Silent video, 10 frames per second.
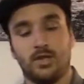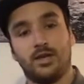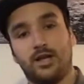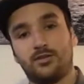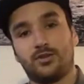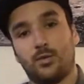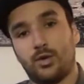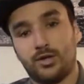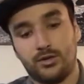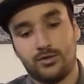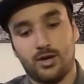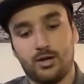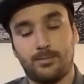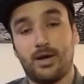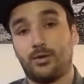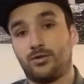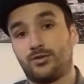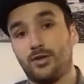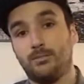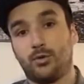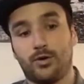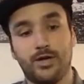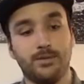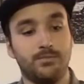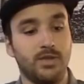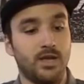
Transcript: Next, I wanted to talk about skimboarding.